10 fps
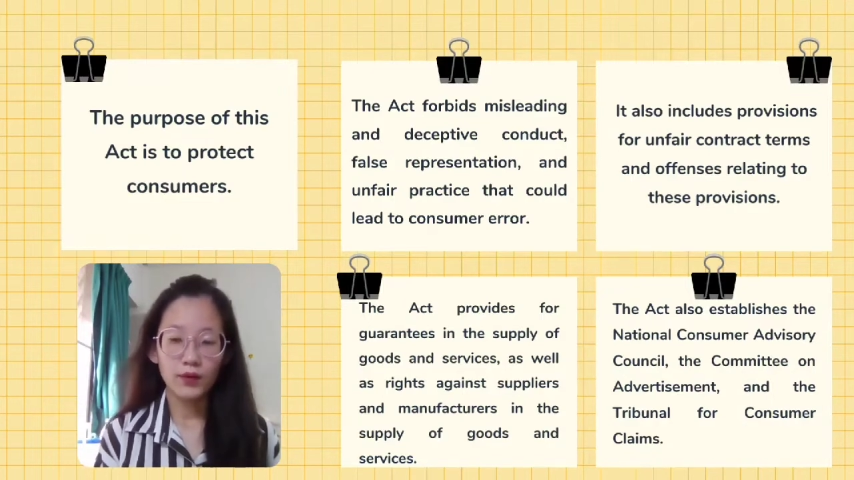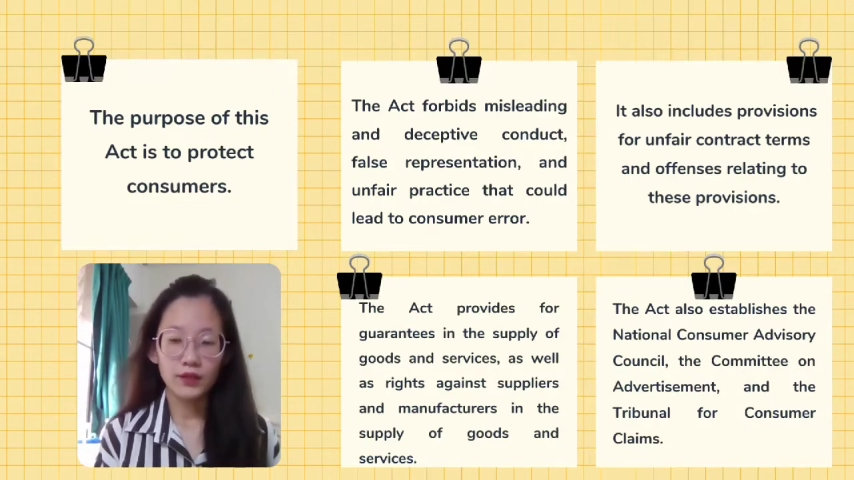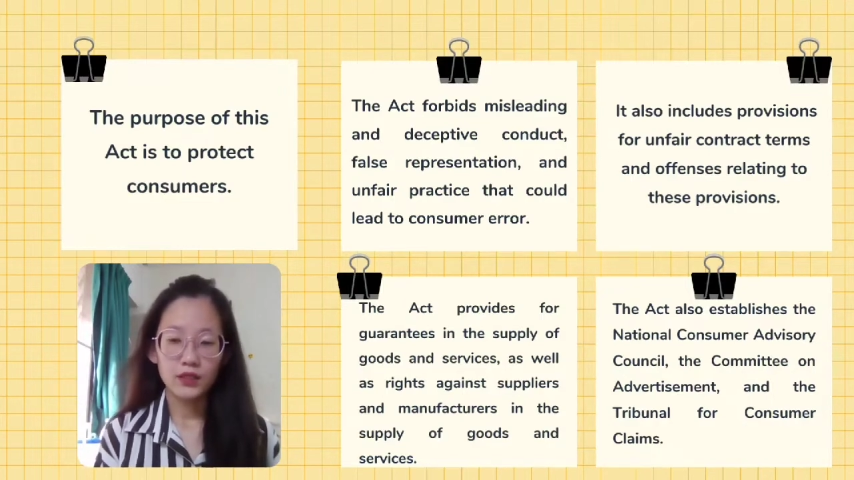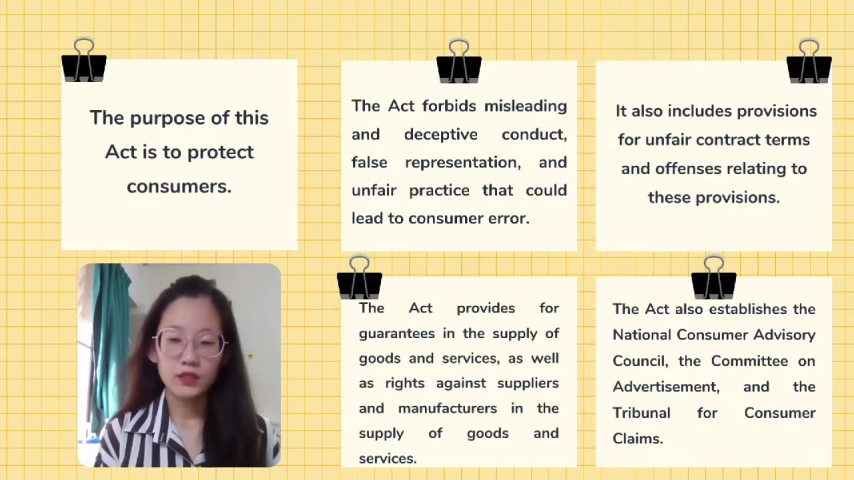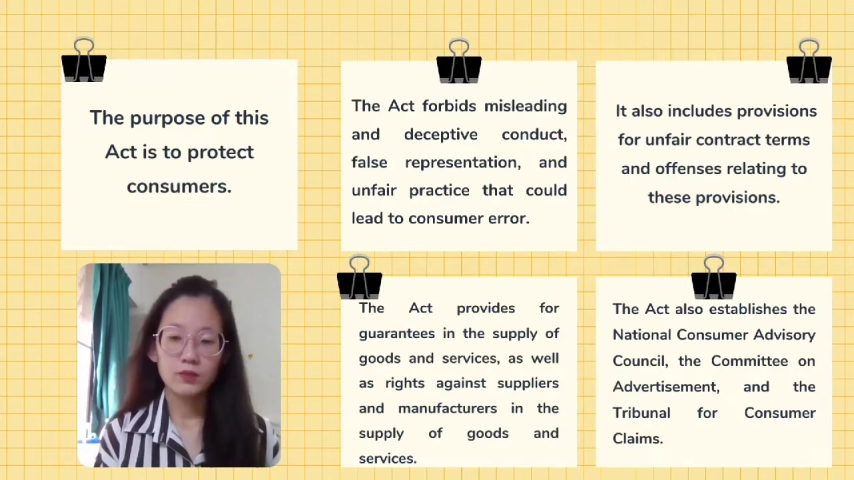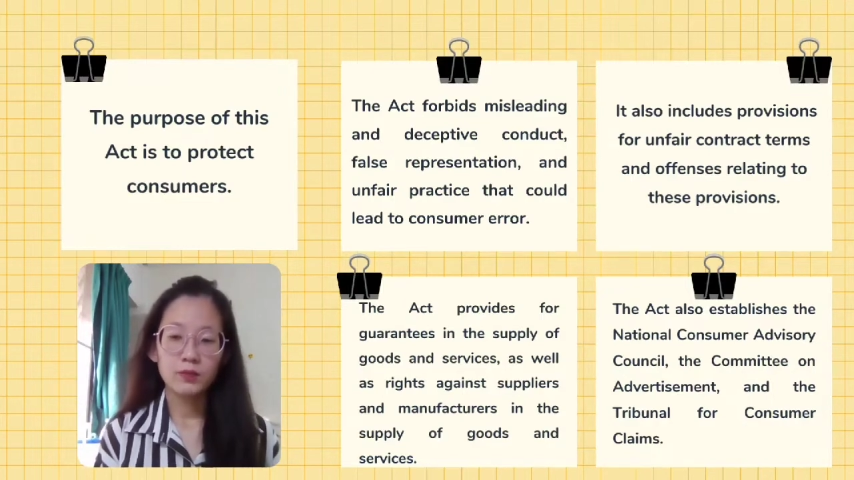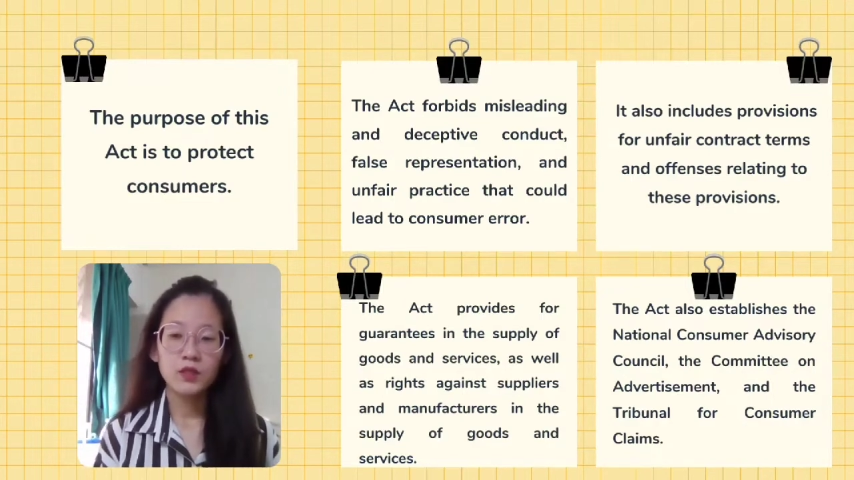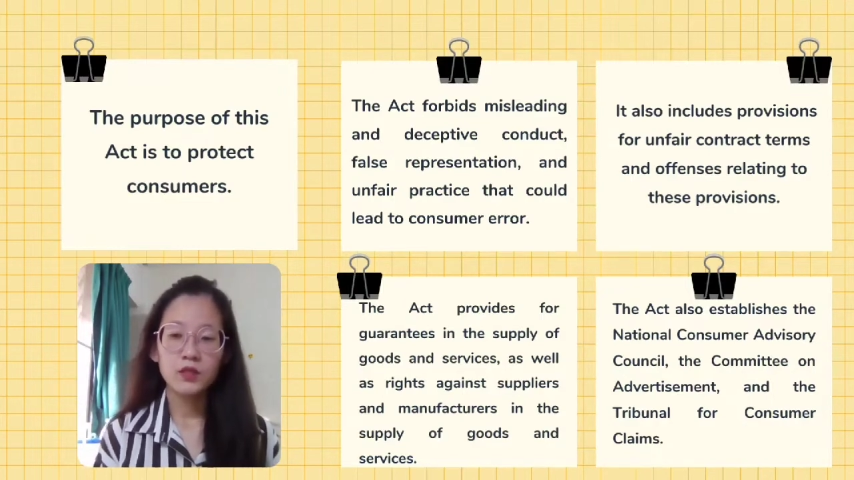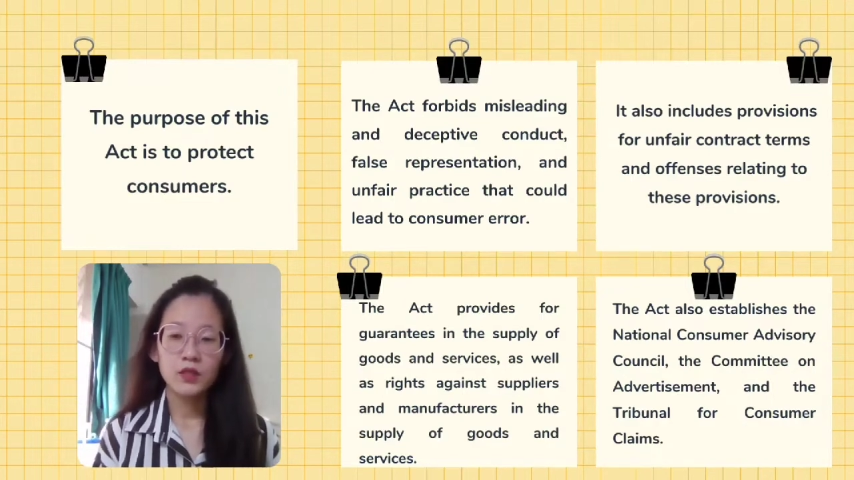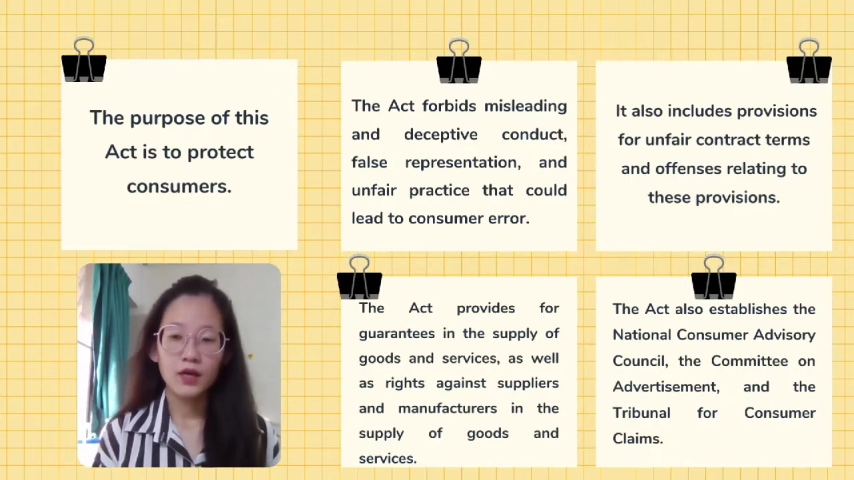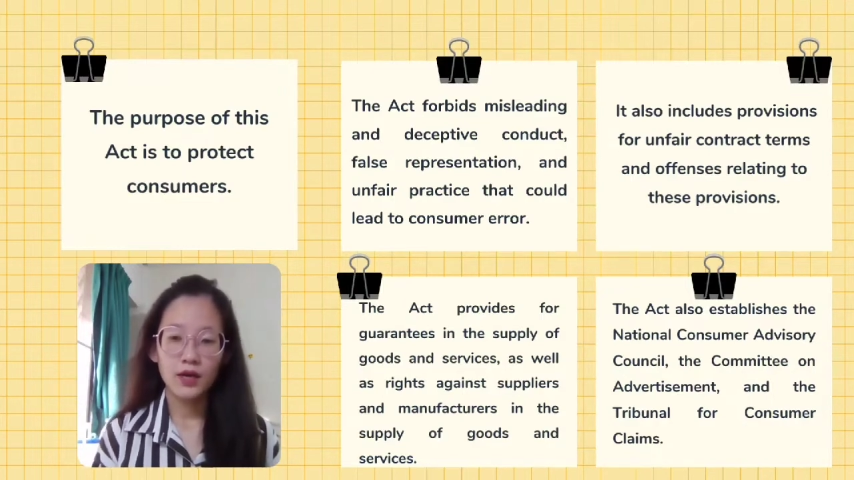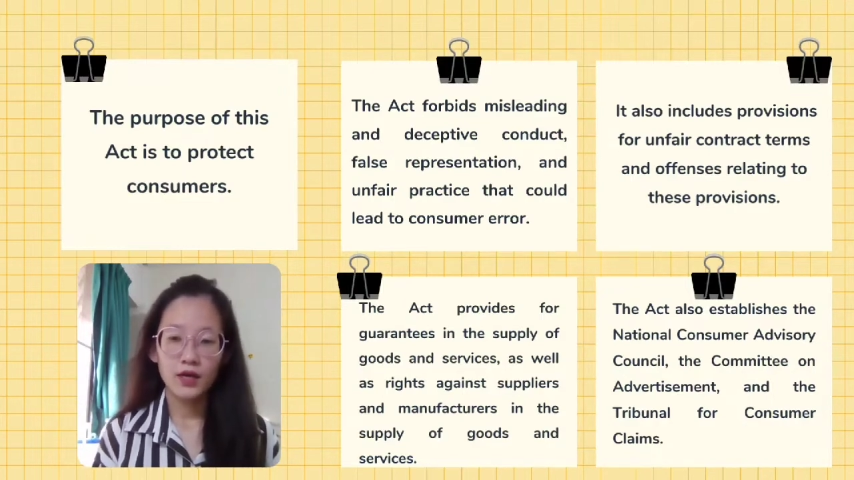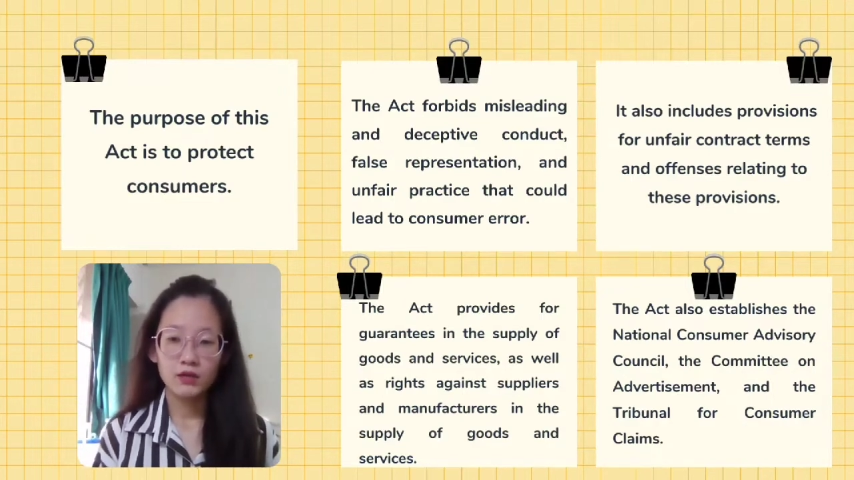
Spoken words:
Advertisement,